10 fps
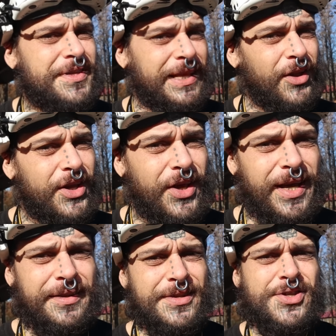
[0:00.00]
They look
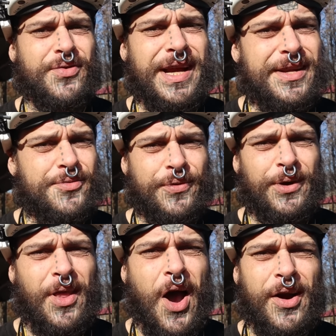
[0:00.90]
good. The screen is
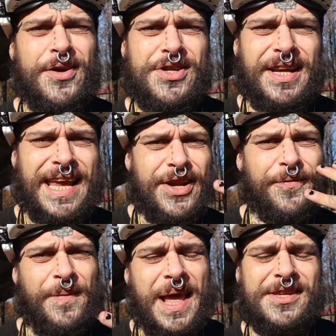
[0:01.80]
real large and in
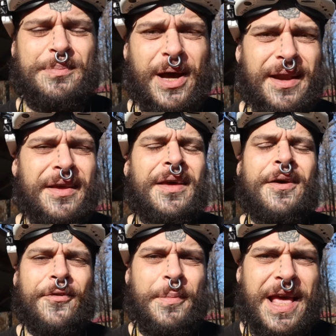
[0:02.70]
your face, but
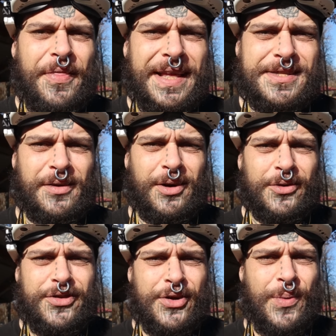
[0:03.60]
for me, I think it's a
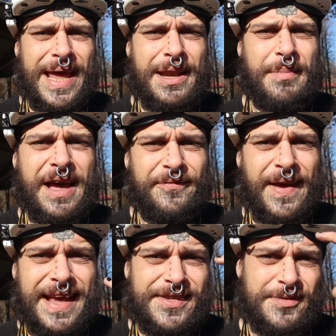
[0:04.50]
little too in my
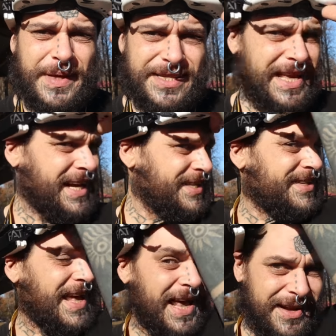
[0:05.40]
face because like I
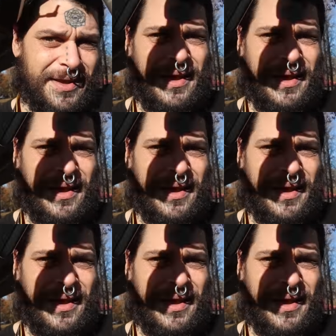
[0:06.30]
said,